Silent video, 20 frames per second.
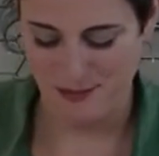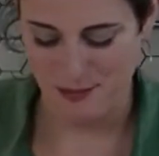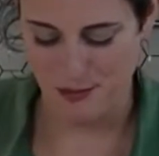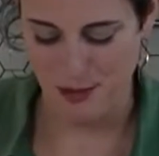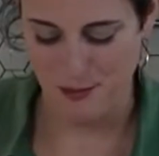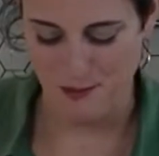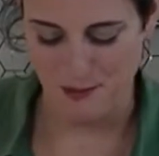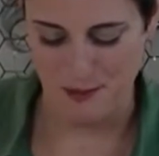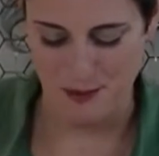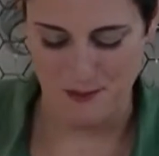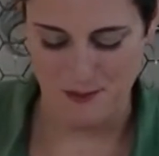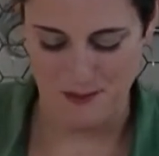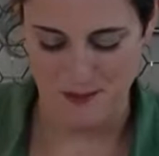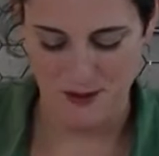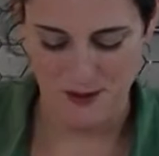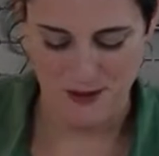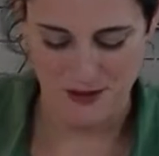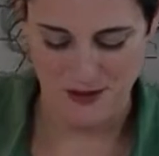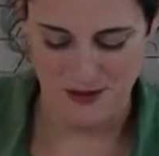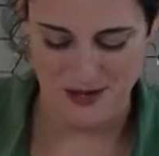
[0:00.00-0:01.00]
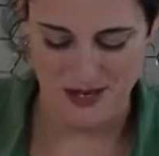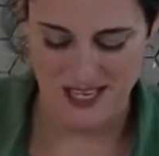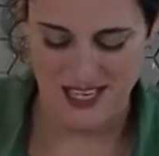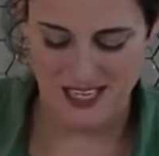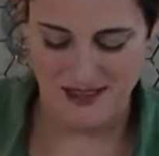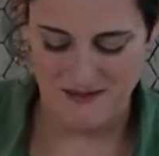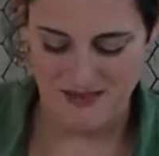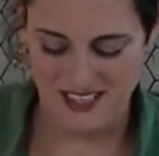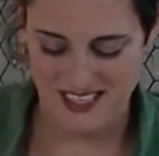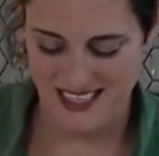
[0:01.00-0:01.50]
Boop, boop, boop.
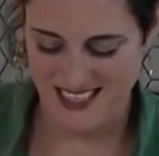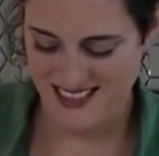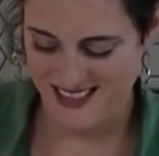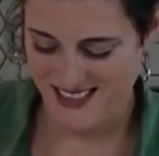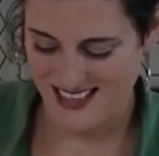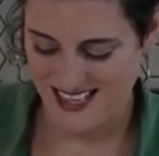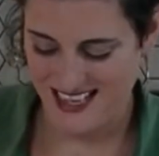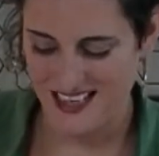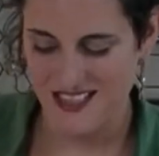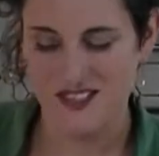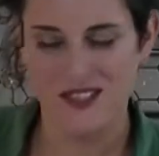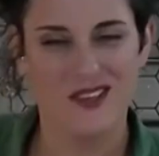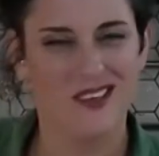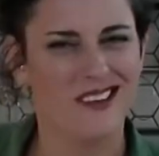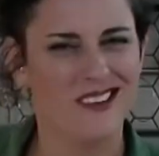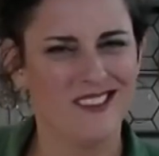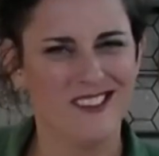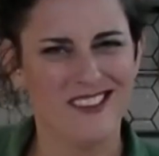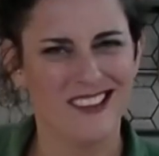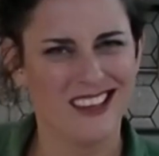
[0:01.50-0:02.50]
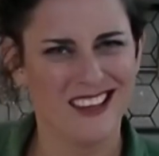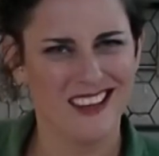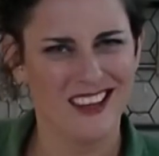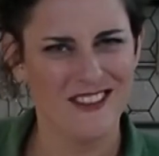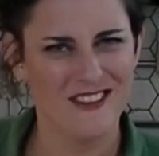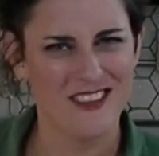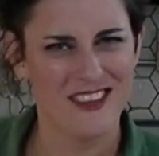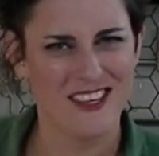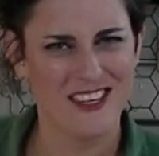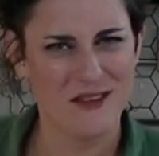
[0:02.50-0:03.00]
But you know what? I also didn't really
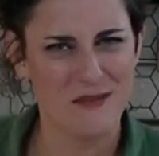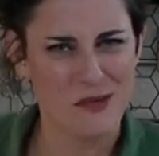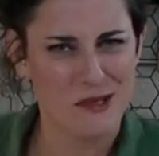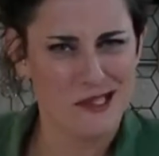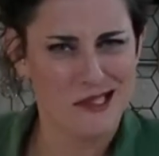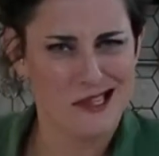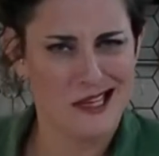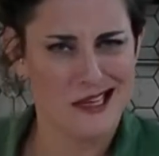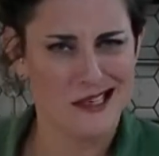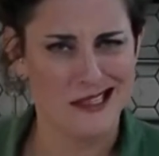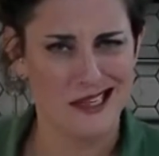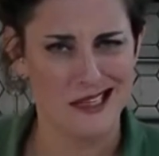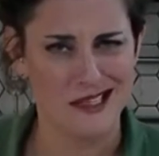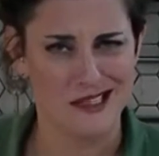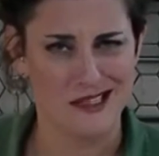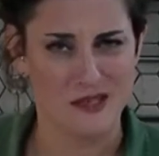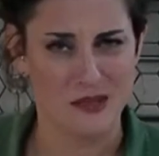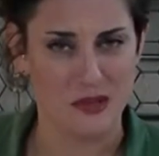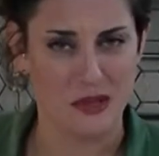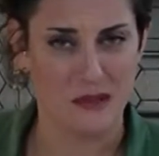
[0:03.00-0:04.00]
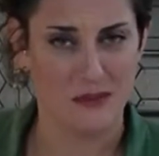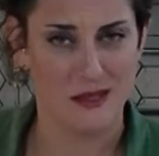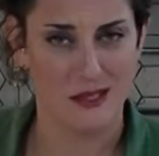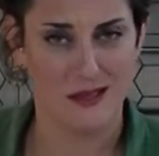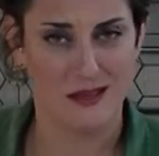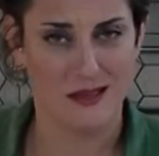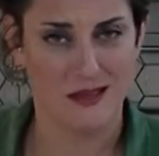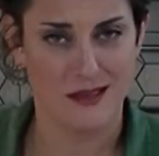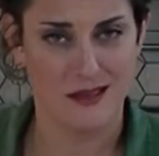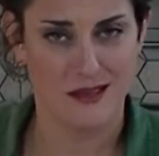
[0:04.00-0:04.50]
love the print of that dinosaur. I'm
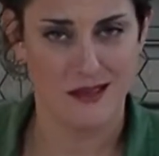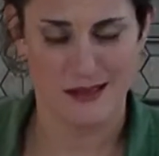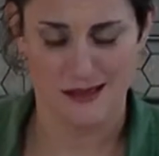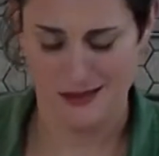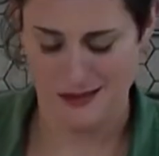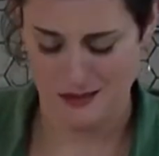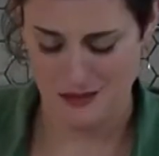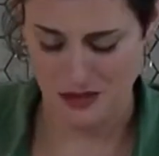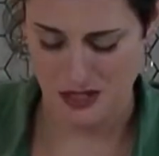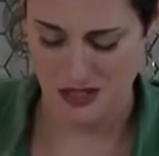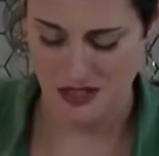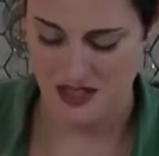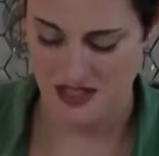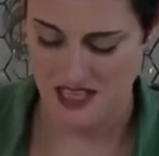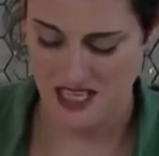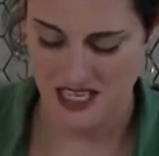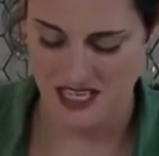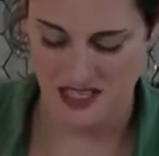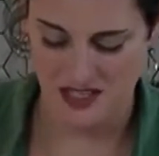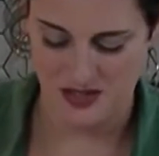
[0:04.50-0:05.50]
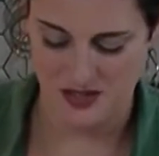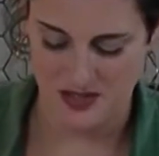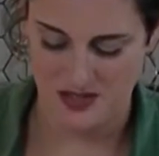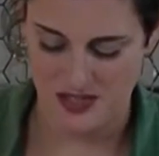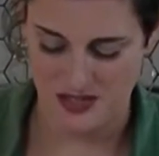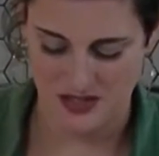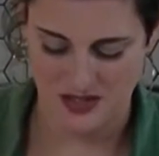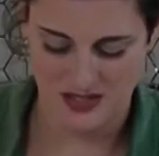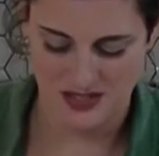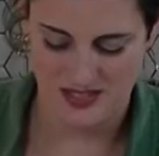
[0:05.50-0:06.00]
not gonna lie to you.
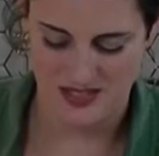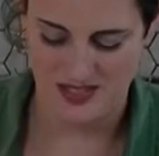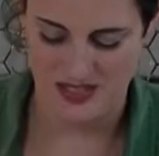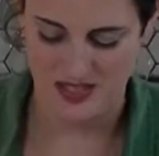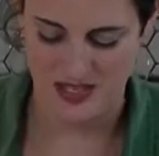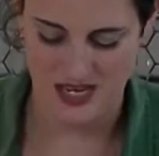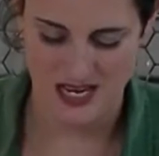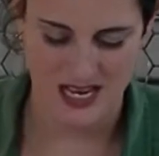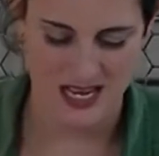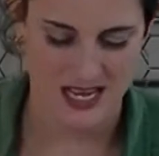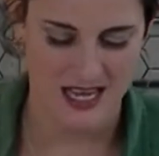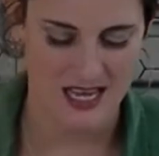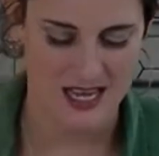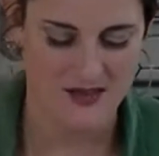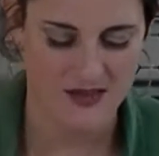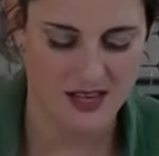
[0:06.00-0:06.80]
So let's try.